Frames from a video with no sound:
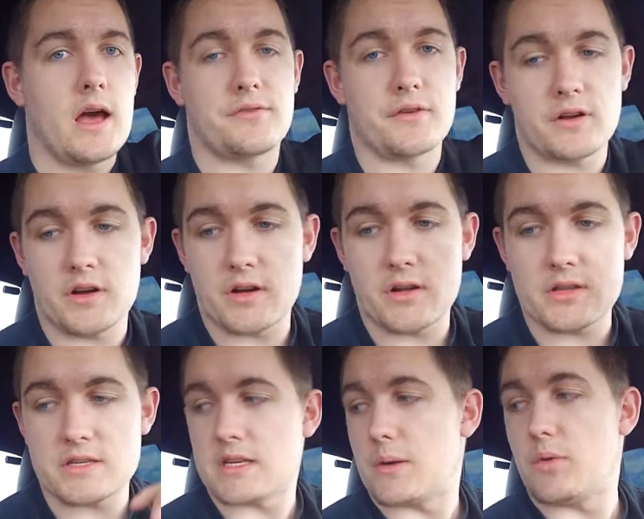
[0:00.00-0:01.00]
For
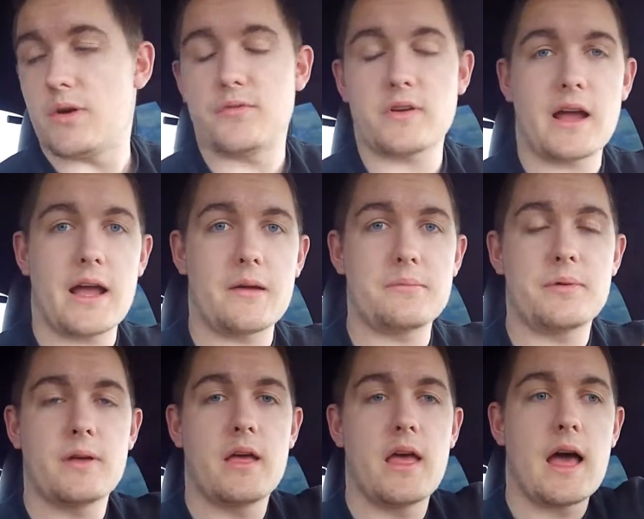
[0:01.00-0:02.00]
the subwoofer amp,
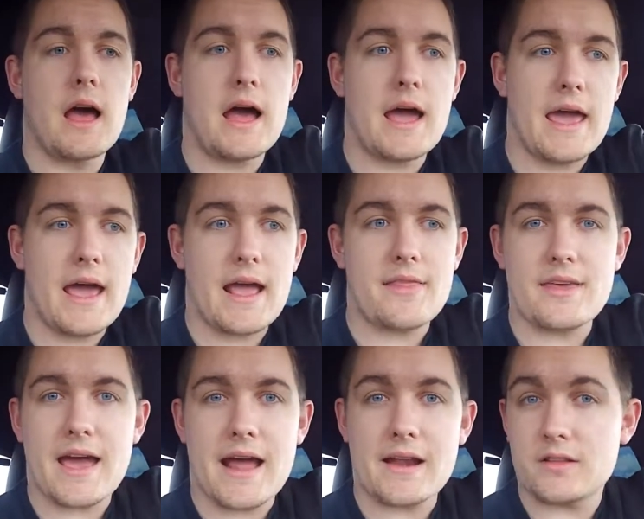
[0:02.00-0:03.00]
I had
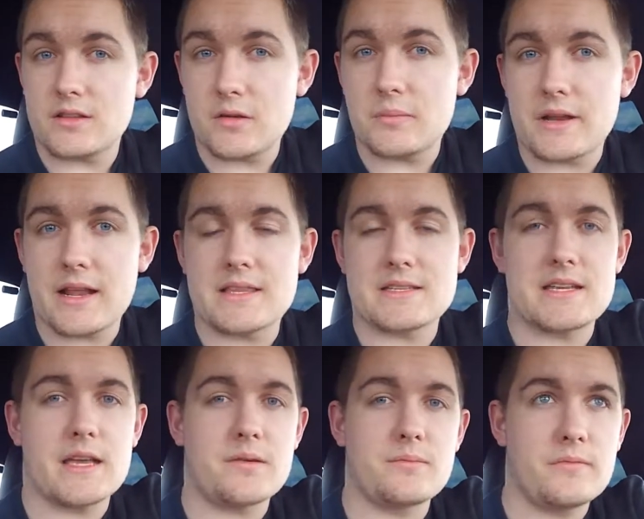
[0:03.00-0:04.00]
that a little bit at the
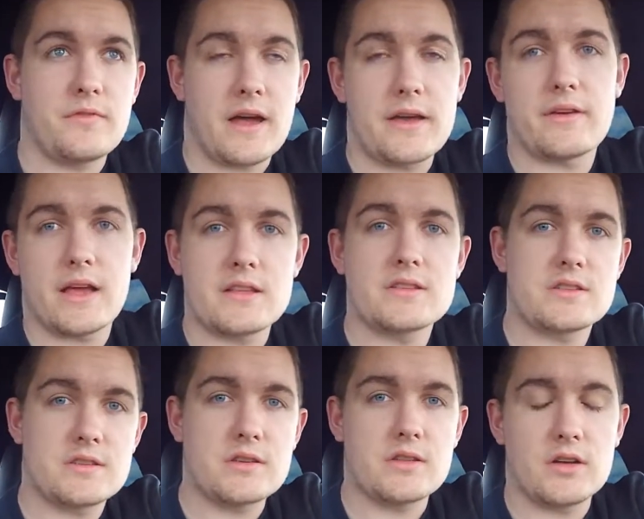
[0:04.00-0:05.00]
same
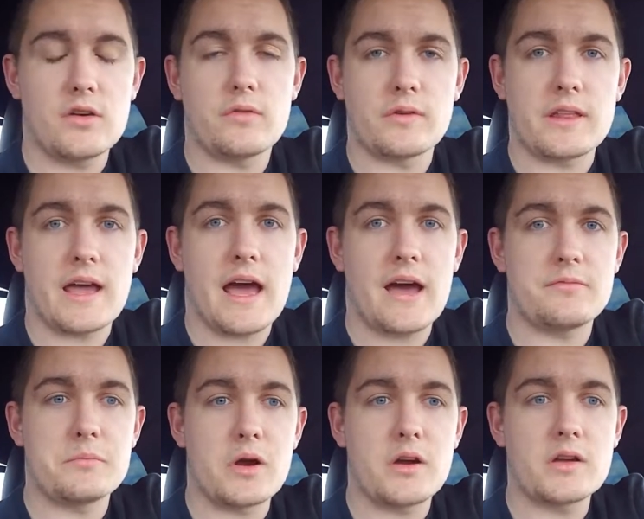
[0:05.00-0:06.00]
5/8, a little over the
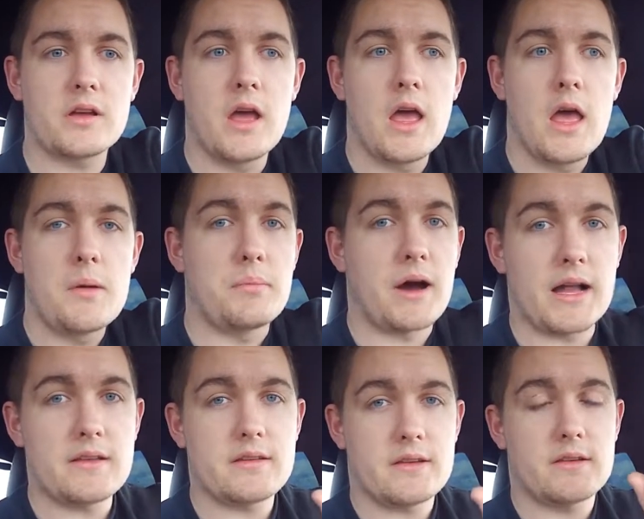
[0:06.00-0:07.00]
half mark,
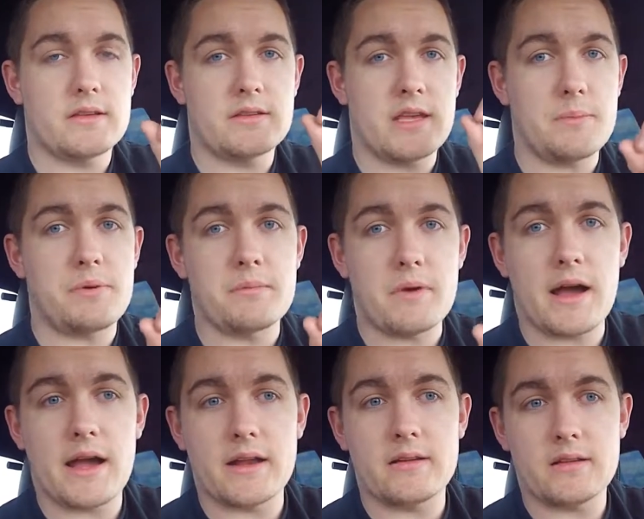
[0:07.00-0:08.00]
but keep in
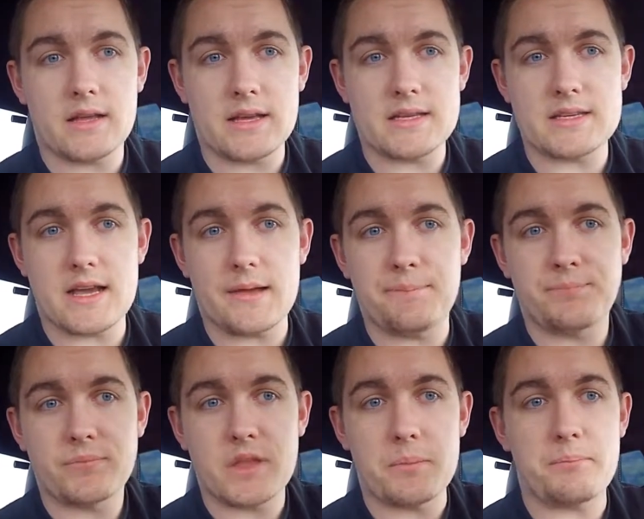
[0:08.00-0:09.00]
mind, like I said,
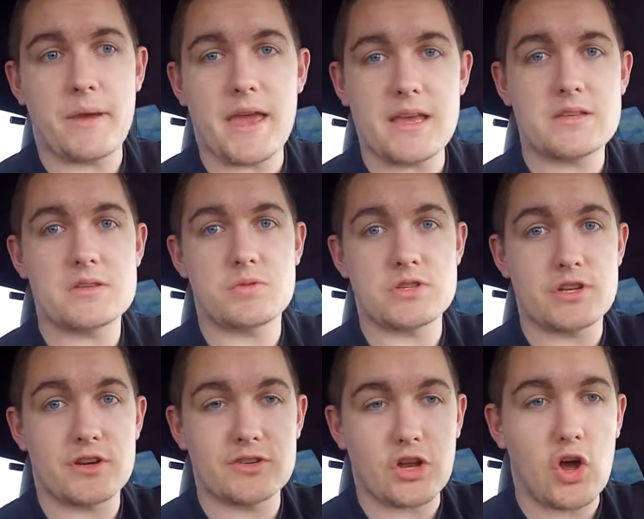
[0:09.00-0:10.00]
the bass was
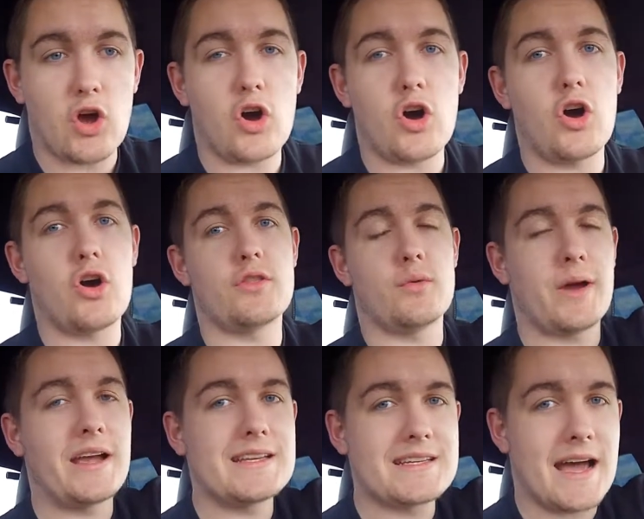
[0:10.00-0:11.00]
turned all the
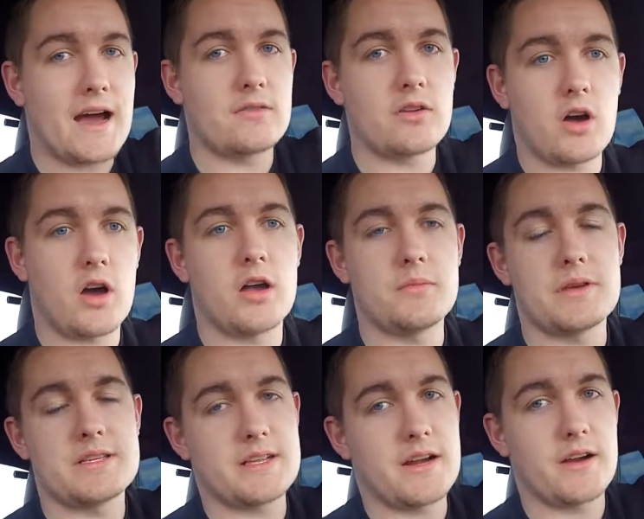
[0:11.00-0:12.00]
way down on
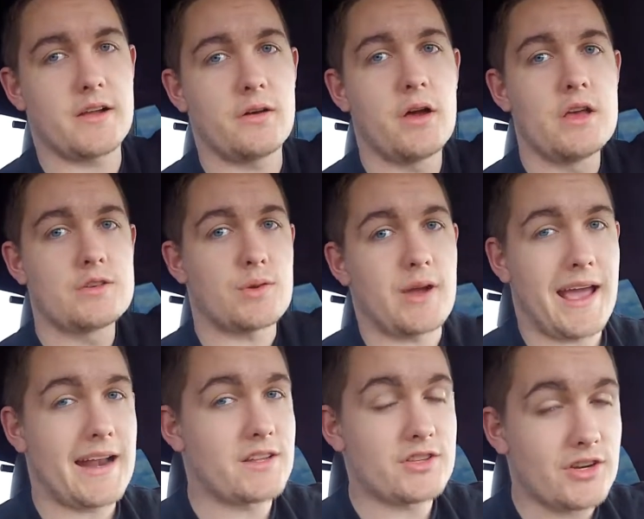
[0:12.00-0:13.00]
my stereo, so I
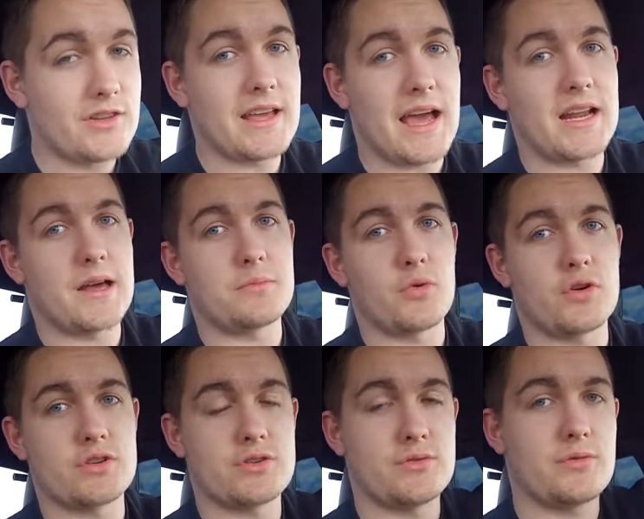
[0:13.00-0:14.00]
had to turn that up
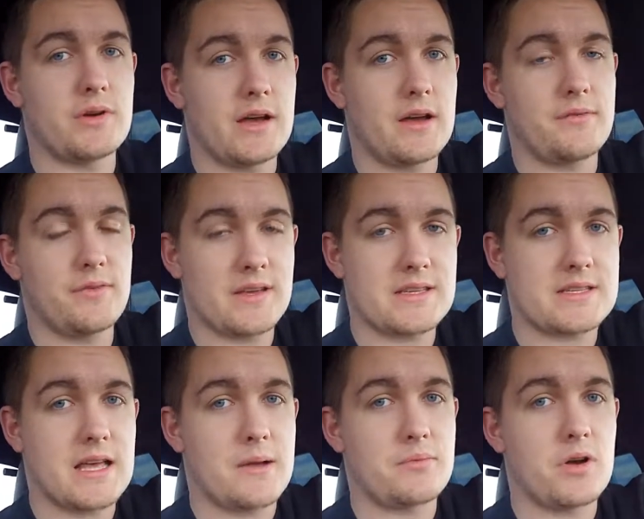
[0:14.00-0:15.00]
more to fix
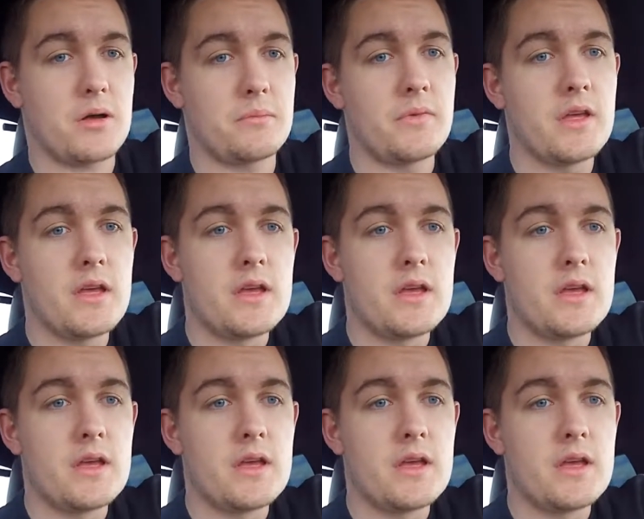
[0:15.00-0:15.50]
that problem.